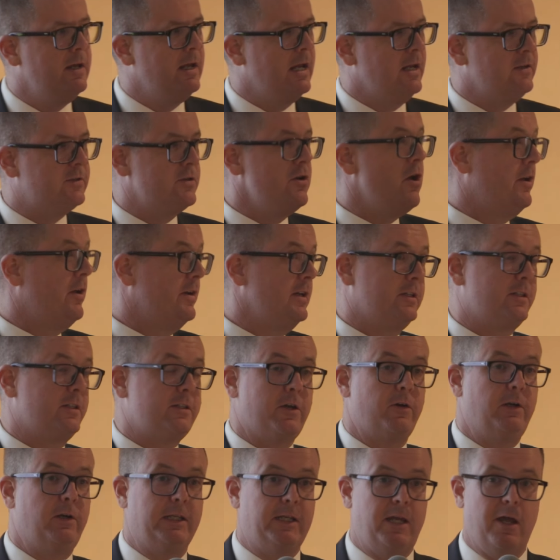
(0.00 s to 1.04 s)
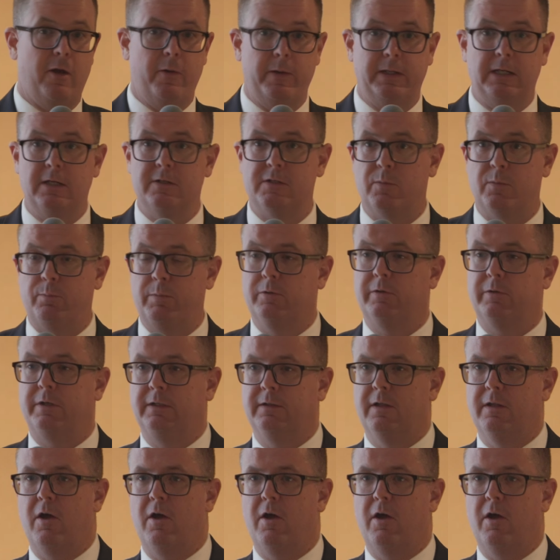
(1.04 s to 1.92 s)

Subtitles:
is not necessarily going into building